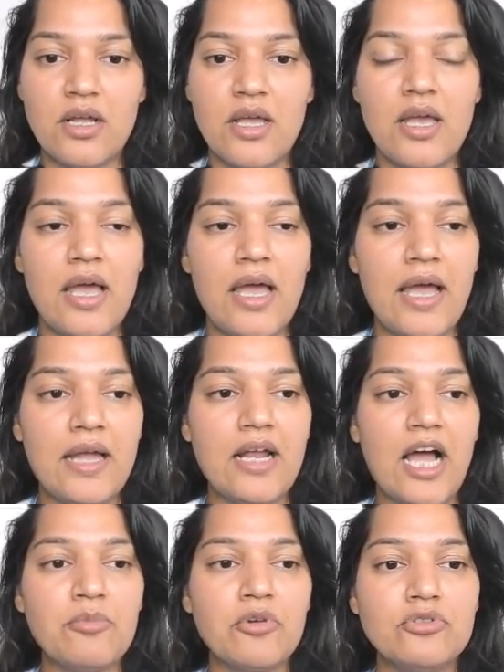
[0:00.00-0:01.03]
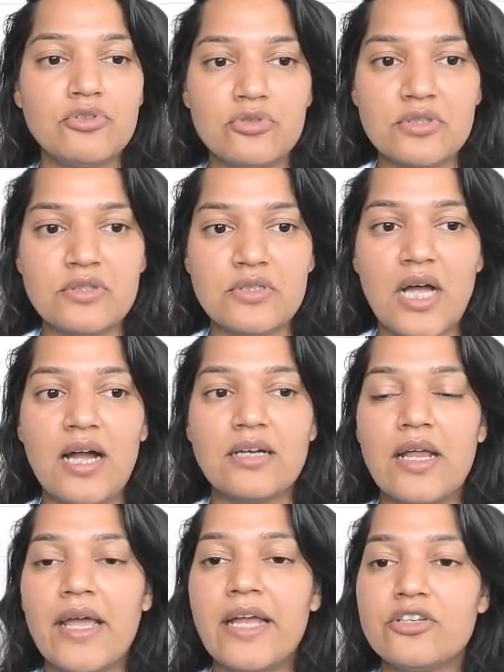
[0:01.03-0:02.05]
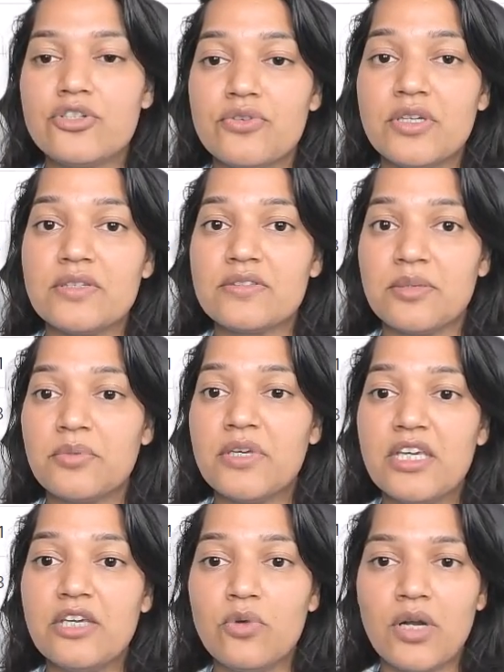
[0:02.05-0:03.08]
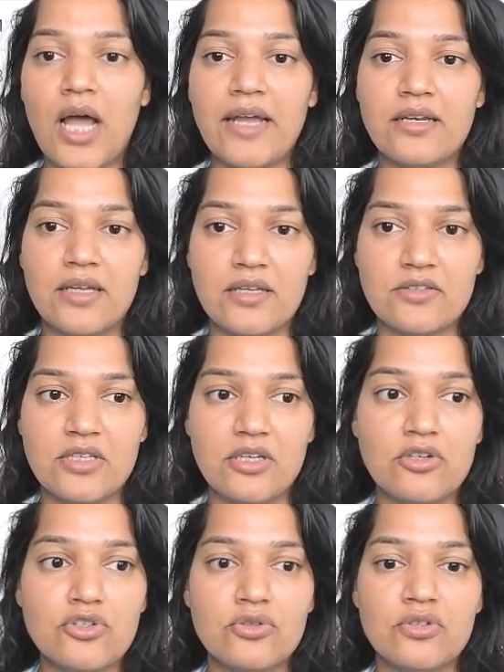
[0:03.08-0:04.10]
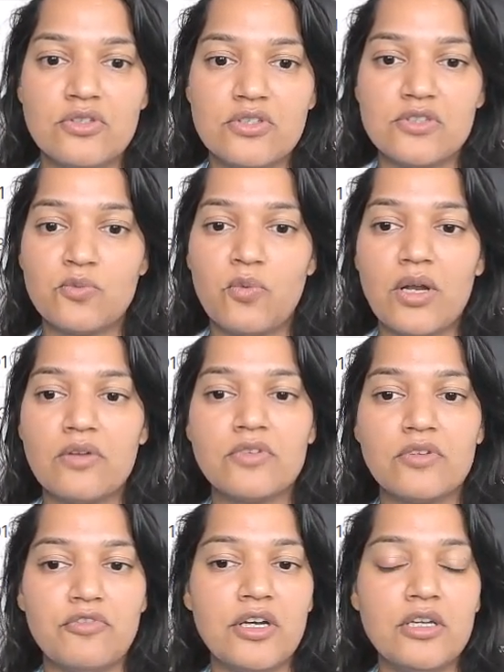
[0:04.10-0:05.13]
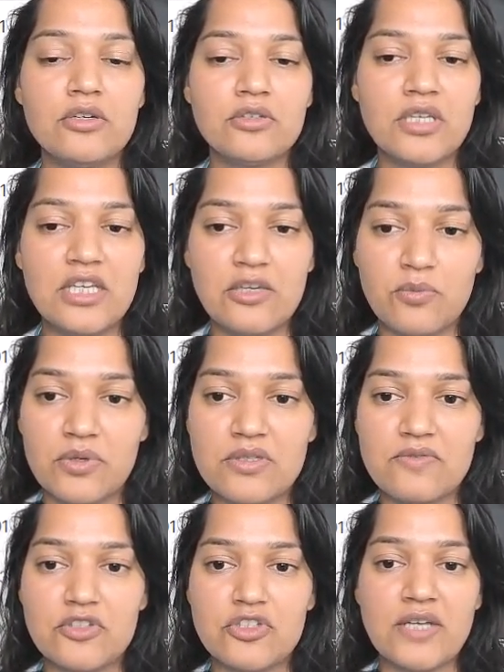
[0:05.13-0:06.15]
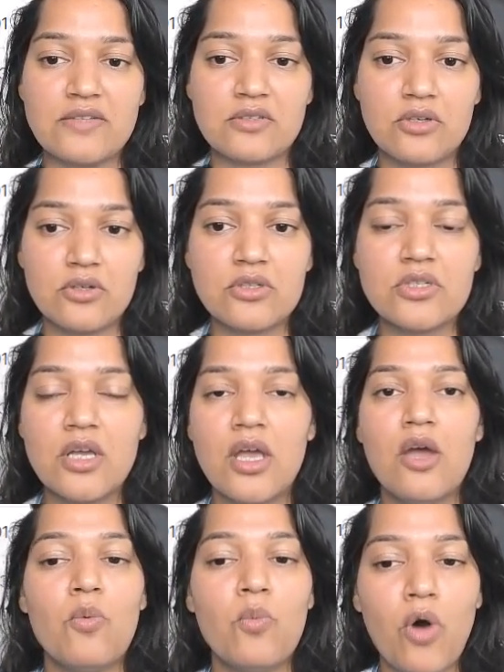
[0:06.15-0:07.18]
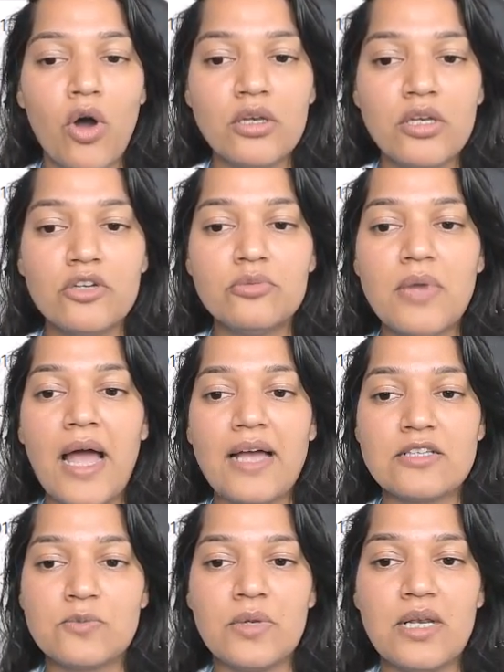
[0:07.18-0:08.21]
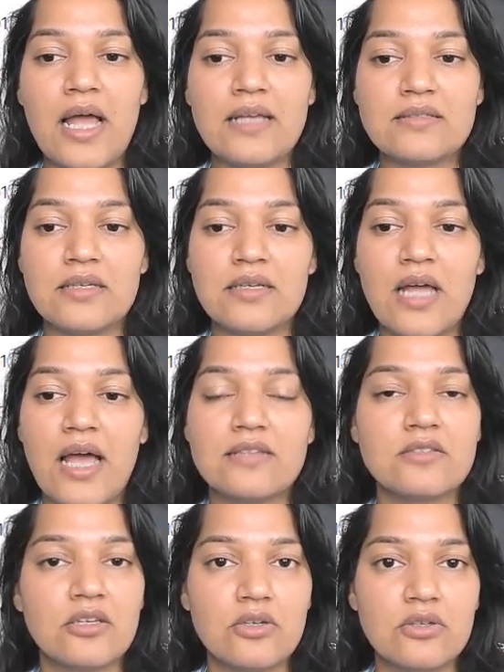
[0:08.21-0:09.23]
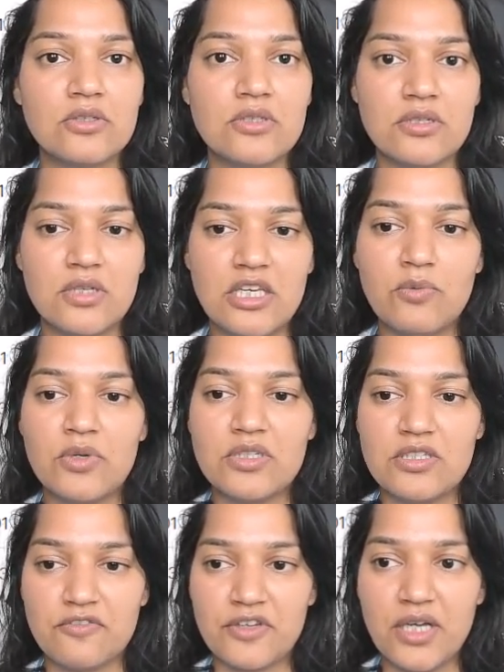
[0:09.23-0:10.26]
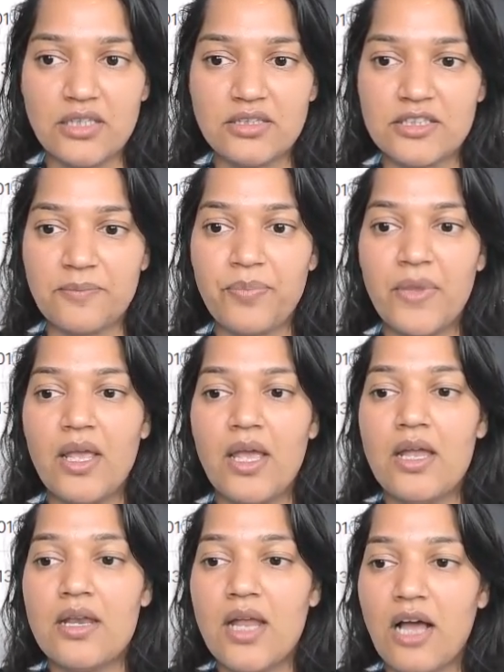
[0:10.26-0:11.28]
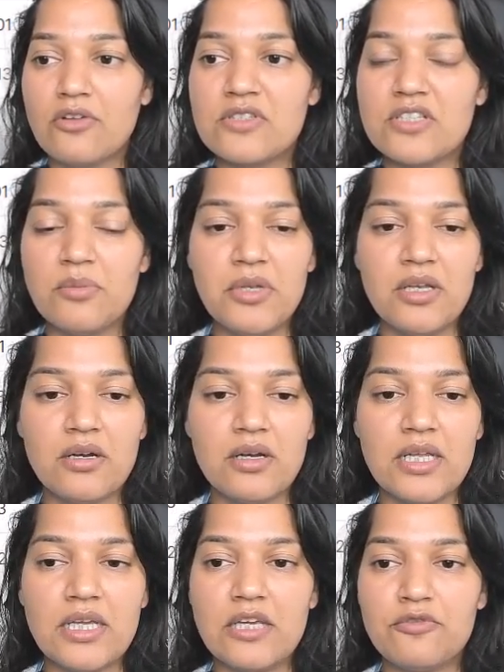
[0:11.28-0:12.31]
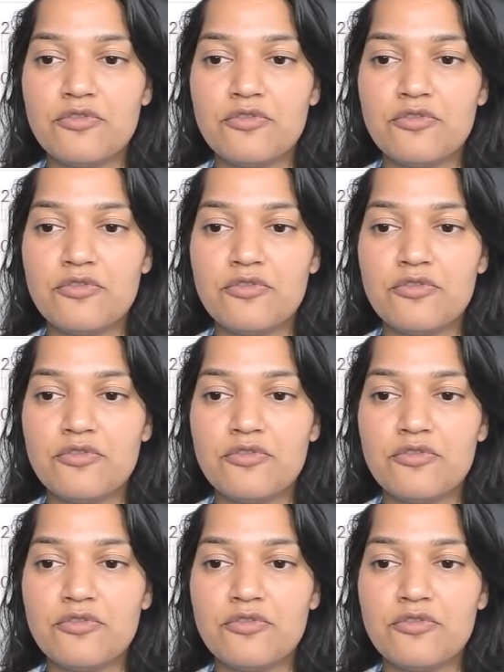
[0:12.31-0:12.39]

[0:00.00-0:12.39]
and I'm going to start entering some keyword ideas here. So this is one of the very good keywords which has a good volume as well as it has a good keyword difficulty. Now similarly, if you